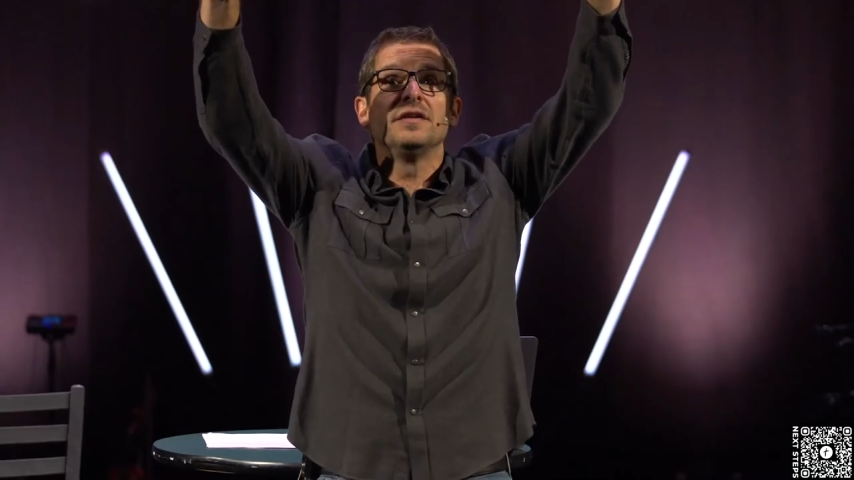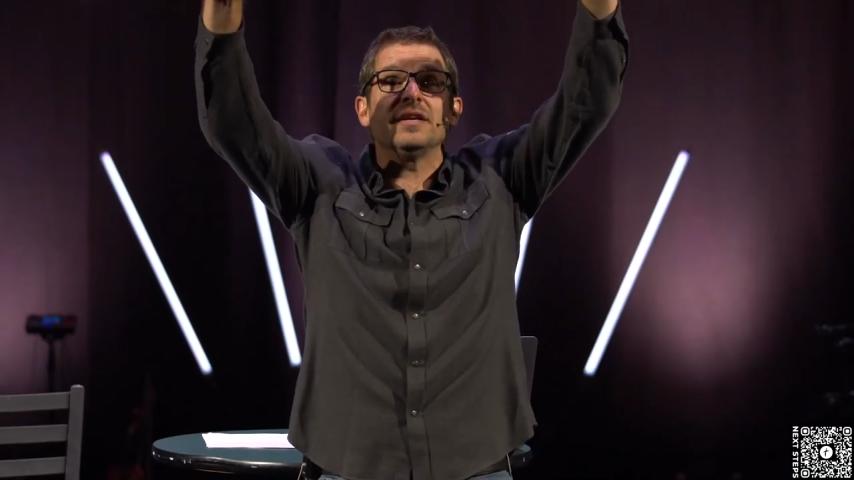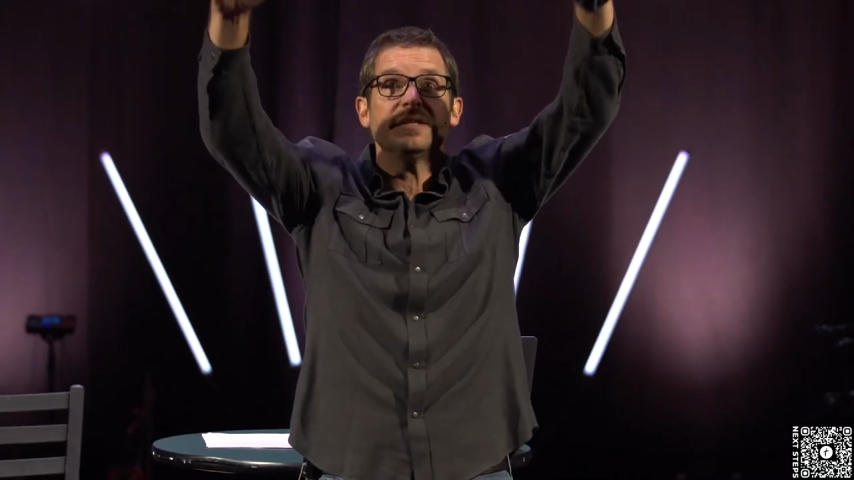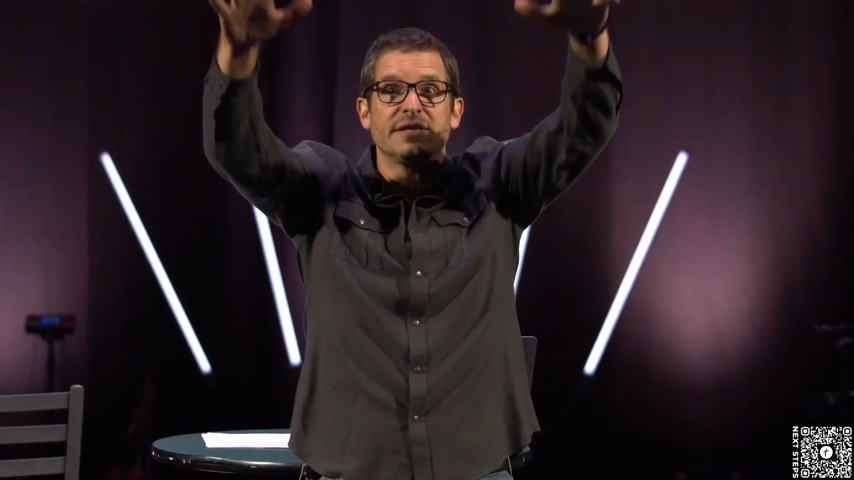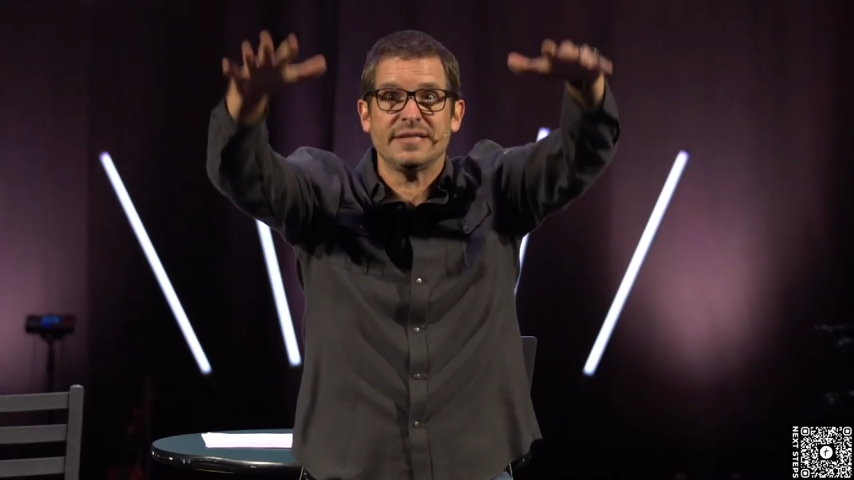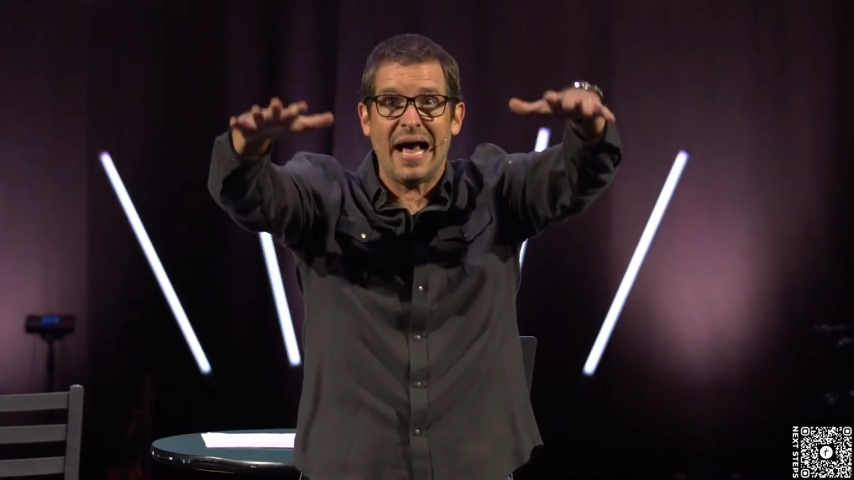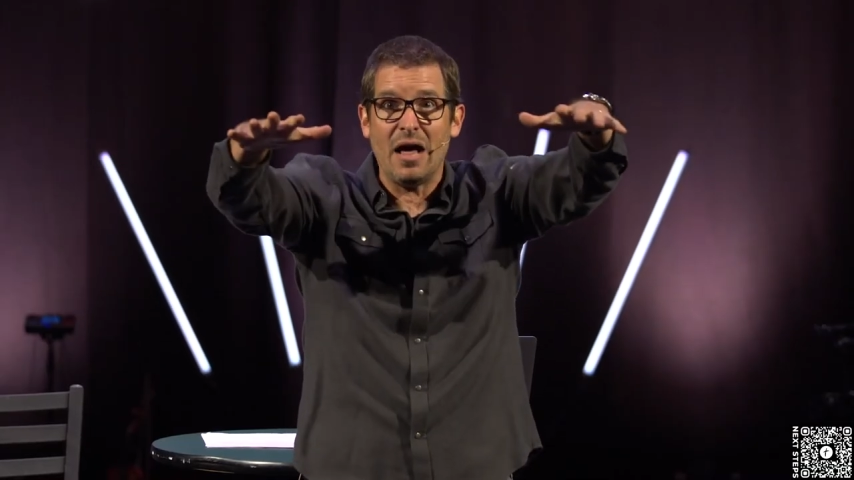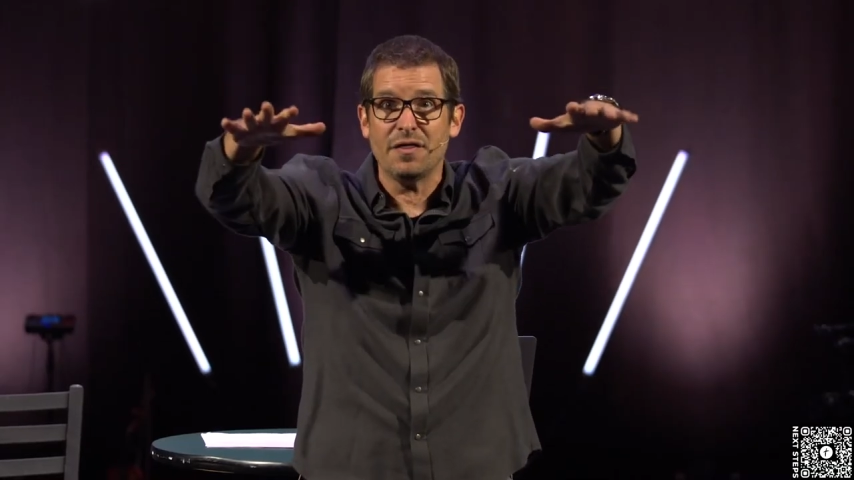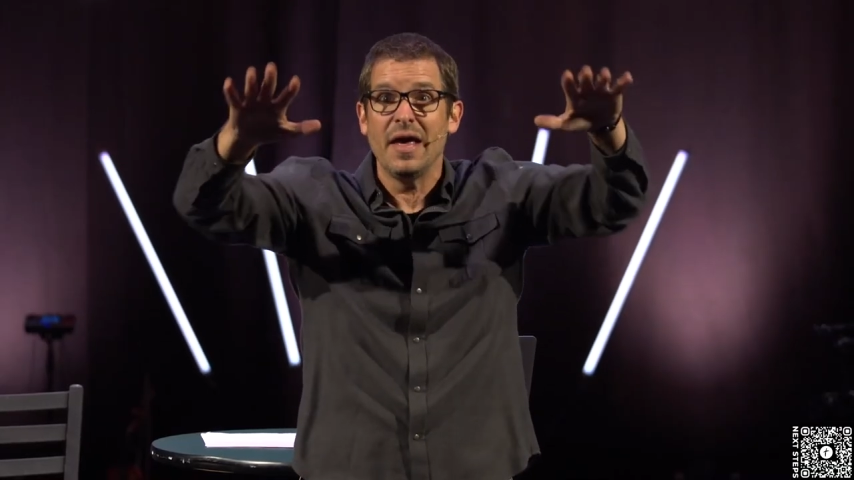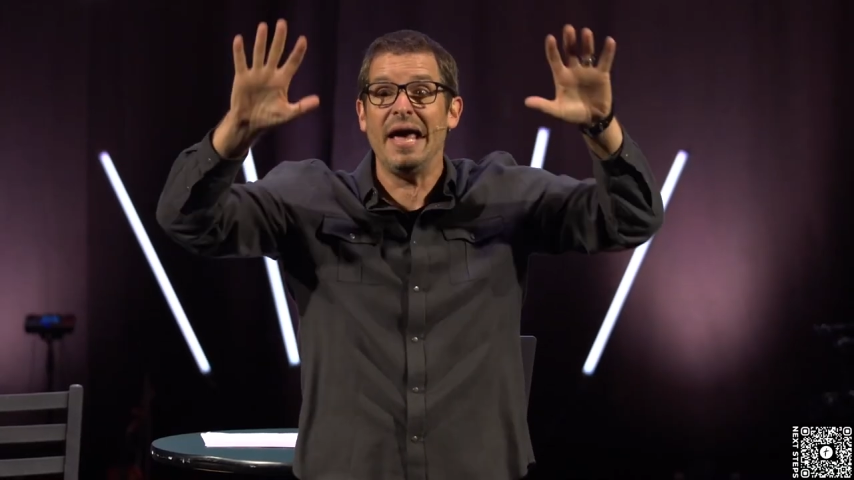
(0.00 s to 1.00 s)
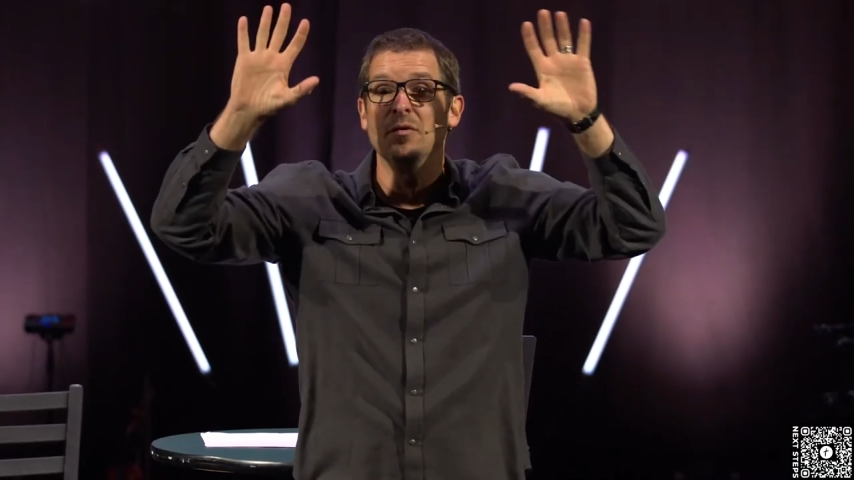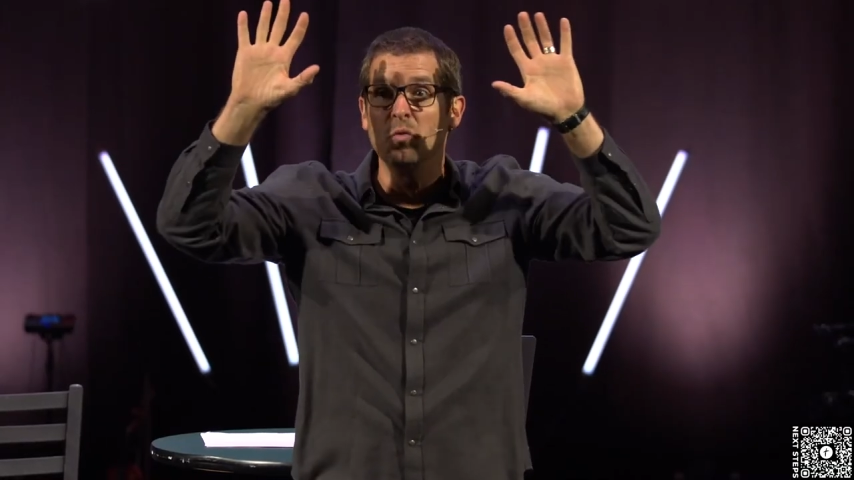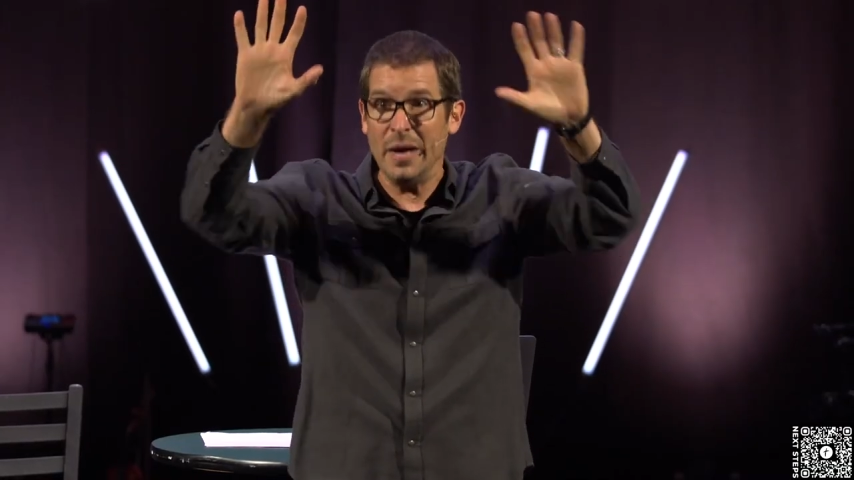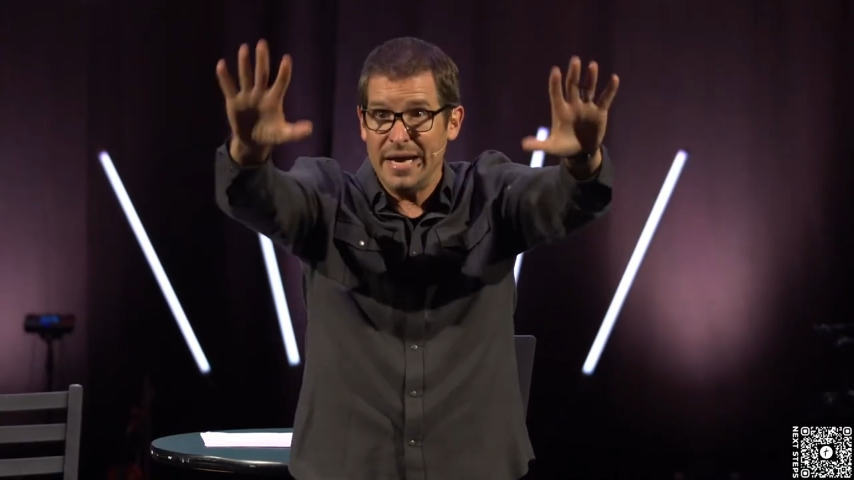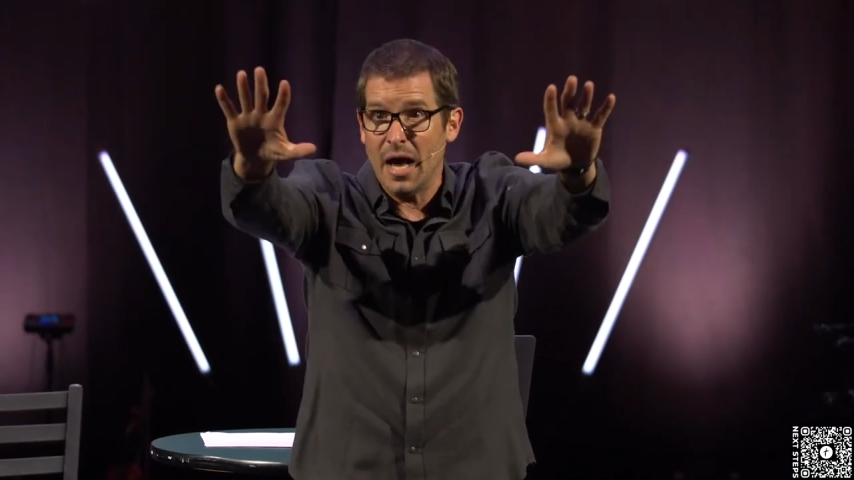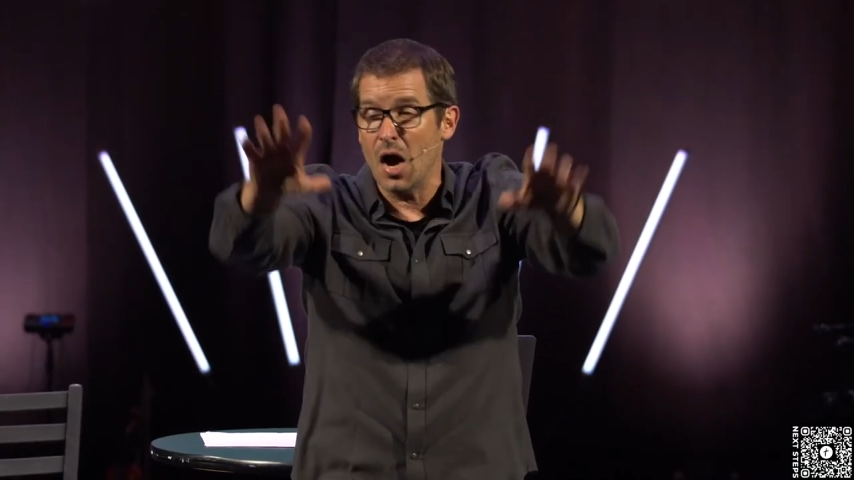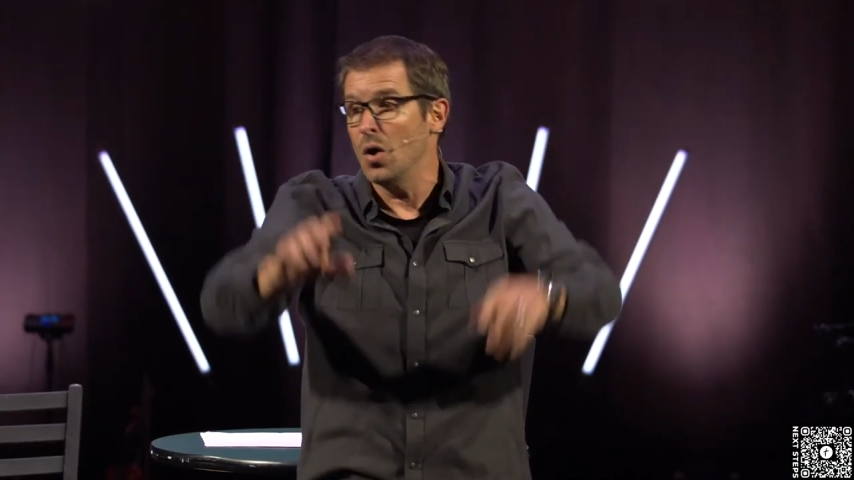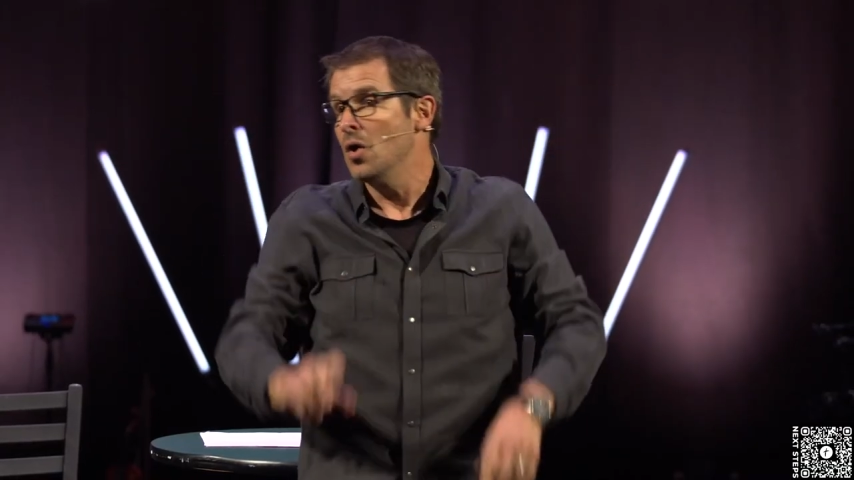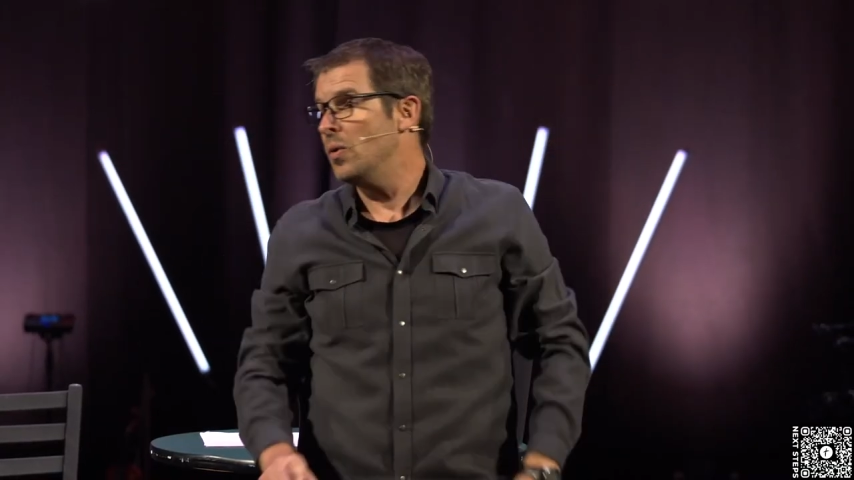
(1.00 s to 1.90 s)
to the south, and we know